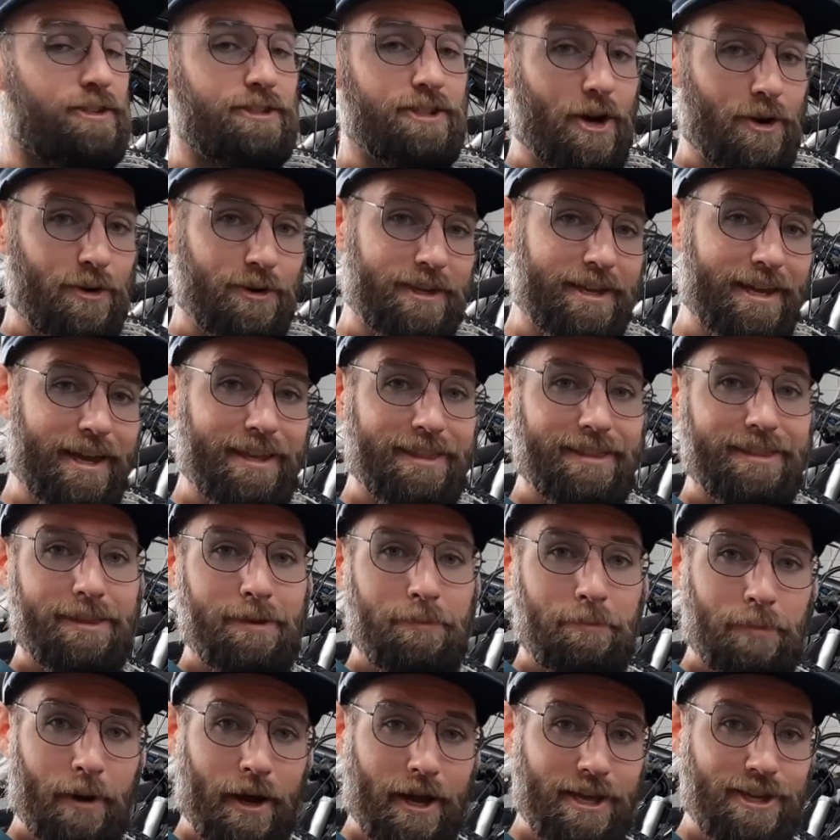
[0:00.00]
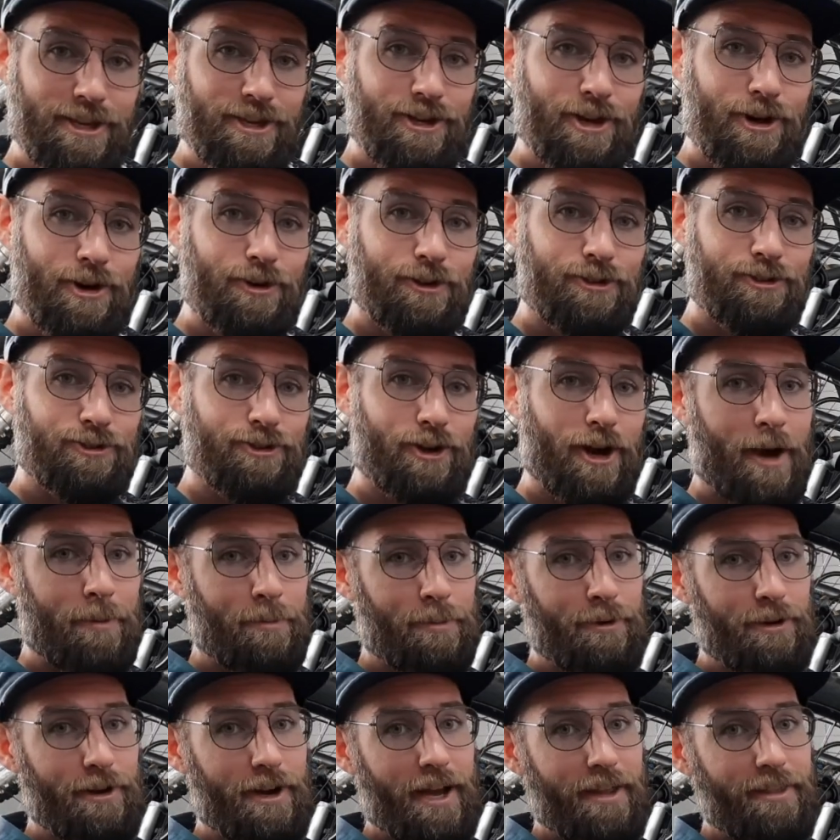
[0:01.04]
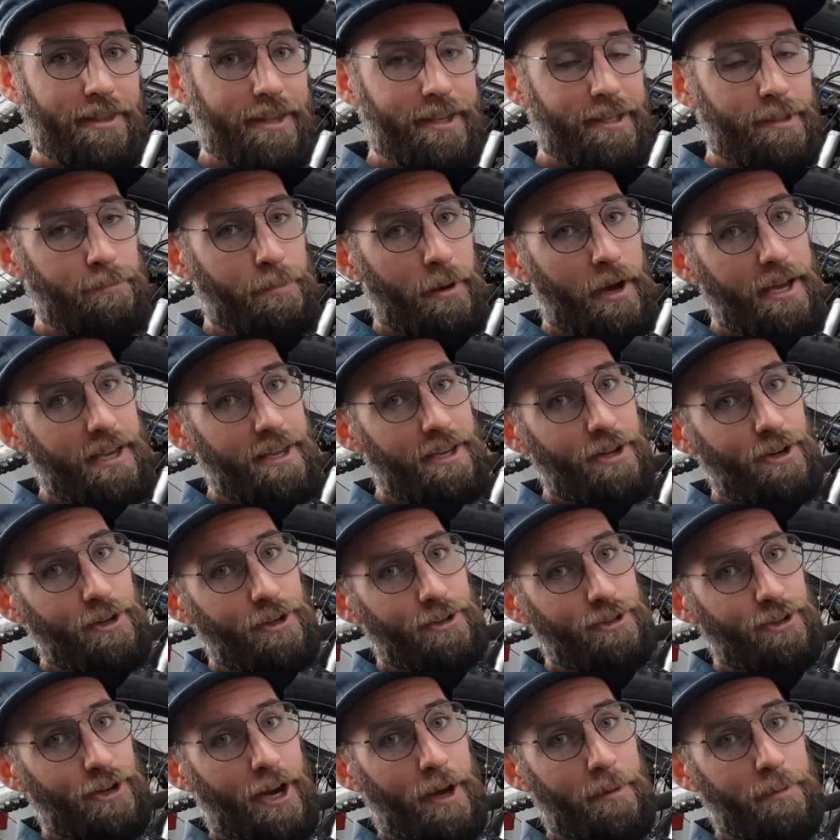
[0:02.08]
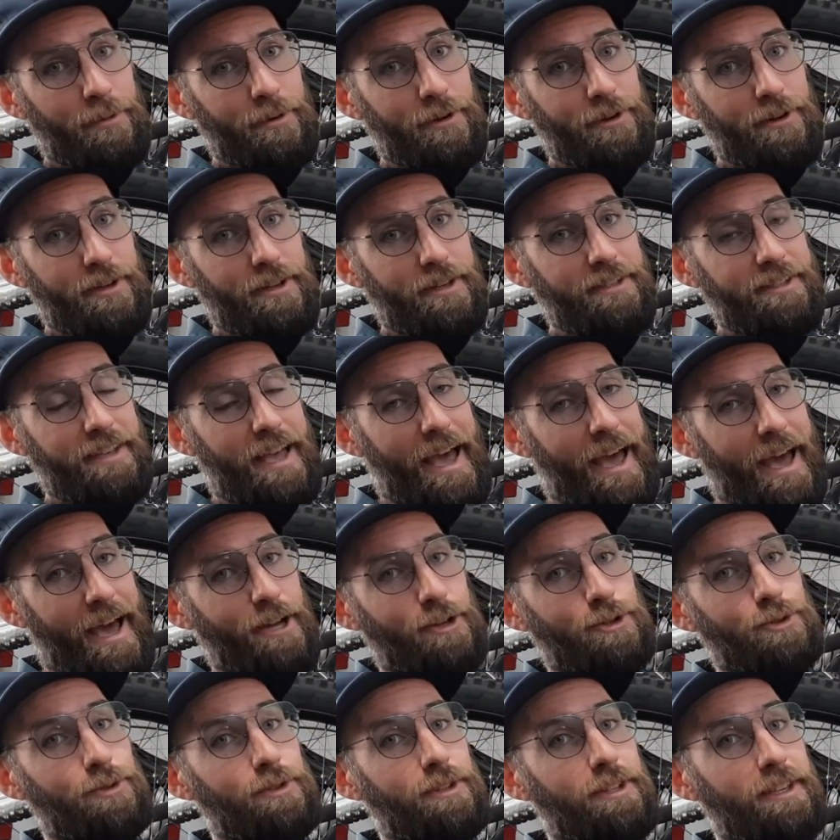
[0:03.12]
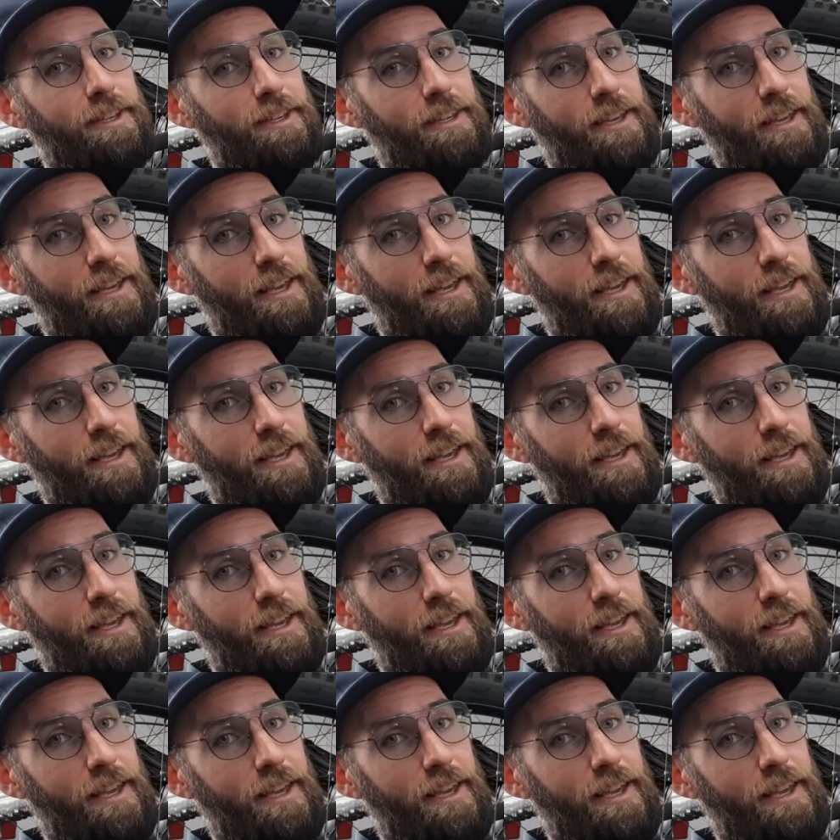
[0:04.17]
don't get the bike yoke dropper, and this bike yoke dropper is actually